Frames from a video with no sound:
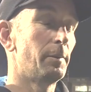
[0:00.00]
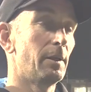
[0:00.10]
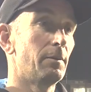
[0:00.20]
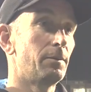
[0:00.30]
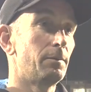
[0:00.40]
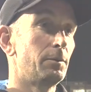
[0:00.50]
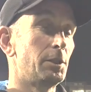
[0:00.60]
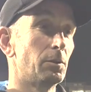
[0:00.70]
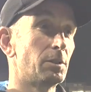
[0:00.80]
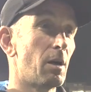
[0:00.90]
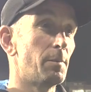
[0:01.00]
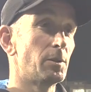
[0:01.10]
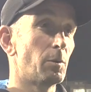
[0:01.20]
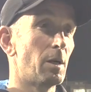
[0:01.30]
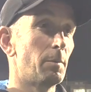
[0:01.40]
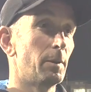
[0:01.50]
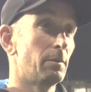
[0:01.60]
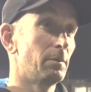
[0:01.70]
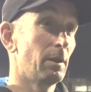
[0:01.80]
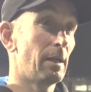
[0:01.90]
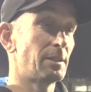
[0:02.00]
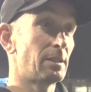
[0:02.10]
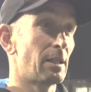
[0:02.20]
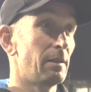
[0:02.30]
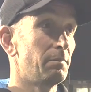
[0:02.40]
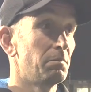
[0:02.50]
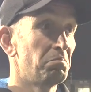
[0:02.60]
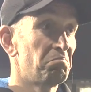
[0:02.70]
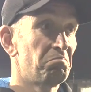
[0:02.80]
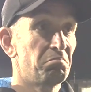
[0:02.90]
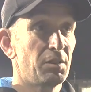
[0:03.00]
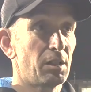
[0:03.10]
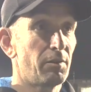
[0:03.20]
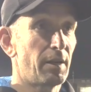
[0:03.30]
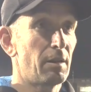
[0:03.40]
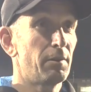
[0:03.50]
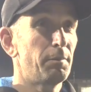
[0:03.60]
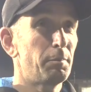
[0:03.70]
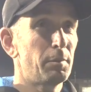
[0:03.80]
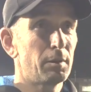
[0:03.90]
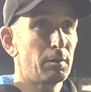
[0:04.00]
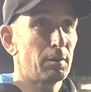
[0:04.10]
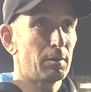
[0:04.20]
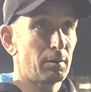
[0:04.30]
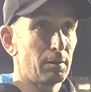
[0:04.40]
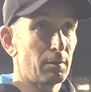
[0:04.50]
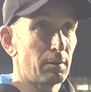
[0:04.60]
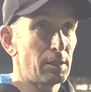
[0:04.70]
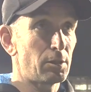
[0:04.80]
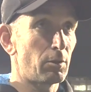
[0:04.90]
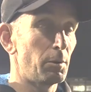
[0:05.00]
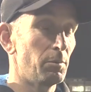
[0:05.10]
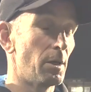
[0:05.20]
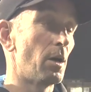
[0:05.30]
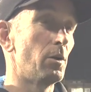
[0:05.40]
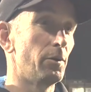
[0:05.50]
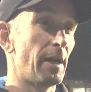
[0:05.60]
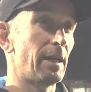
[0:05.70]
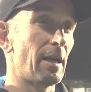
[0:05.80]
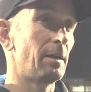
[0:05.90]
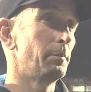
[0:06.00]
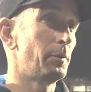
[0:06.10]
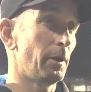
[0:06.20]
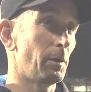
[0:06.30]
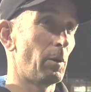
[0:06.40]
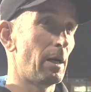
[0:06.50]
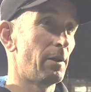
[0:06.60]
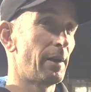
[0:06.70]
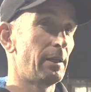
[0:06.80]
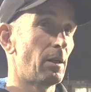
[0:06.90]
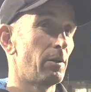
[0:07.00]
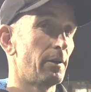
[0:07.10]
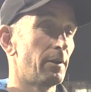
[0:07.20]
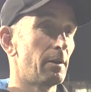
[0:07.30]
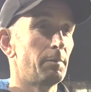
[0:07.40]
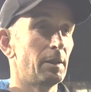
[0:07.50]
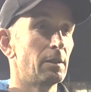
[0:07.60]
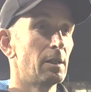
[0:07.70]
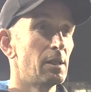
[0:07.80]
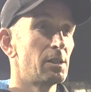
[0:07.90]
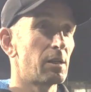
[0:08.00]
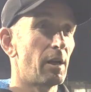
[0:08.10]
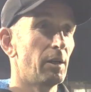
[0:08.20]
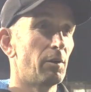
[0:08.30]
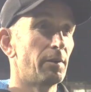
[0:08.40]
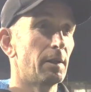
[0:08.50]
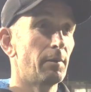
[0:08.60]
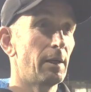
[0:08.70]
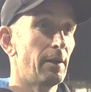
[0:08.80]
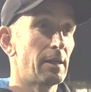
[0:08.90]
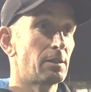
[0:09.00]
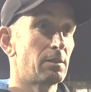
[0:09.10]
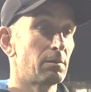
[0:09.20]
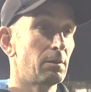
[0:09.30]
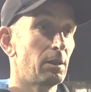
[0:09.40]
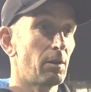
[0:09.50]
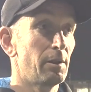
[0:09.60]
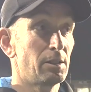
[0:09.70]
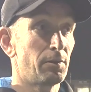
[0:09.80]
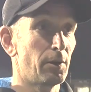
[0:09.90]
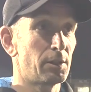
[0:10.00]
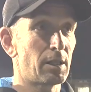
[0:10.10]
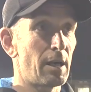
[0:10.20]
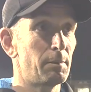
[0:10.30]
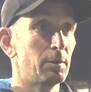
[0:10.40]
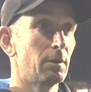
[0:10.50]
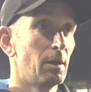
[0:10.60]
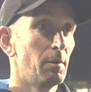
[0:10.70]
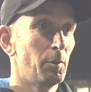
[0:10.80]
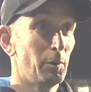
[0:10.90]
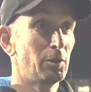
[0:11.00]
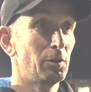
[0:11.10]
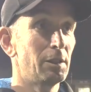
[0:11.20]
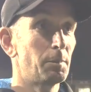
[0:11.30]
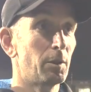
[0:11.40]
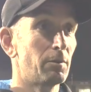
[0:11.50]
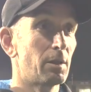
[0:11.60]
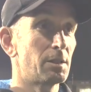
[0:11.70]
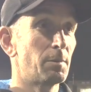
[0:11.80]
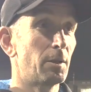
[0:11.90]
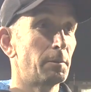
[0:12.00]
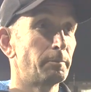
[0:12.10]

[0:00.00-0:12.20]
bit of chill time as well. But as I say, you know, this group know their game pretty well, and they know that they've been slightly off it. And that's, you know, it's the first game, but we do need to put it right tomorrow.